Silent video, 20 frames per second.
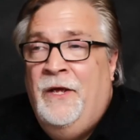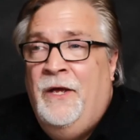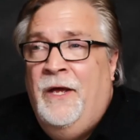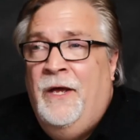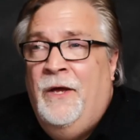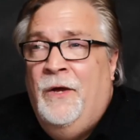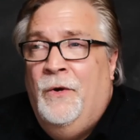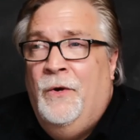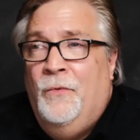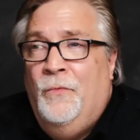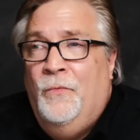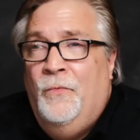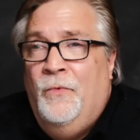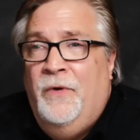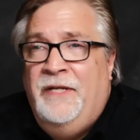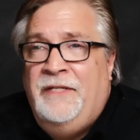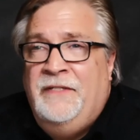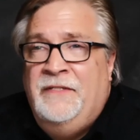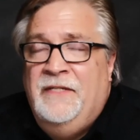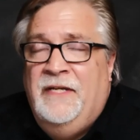
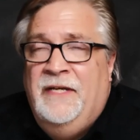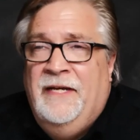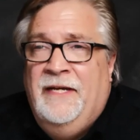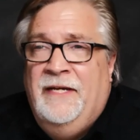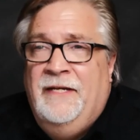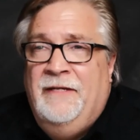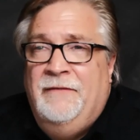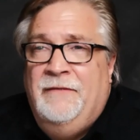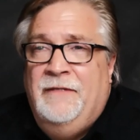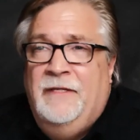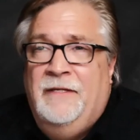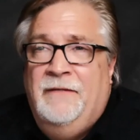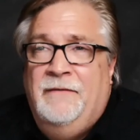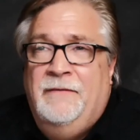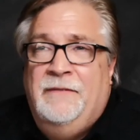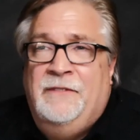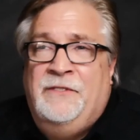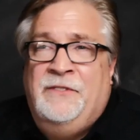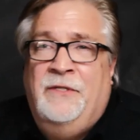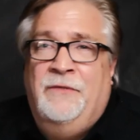What uh,
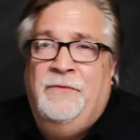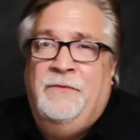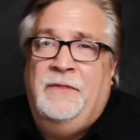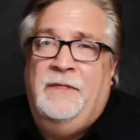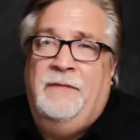so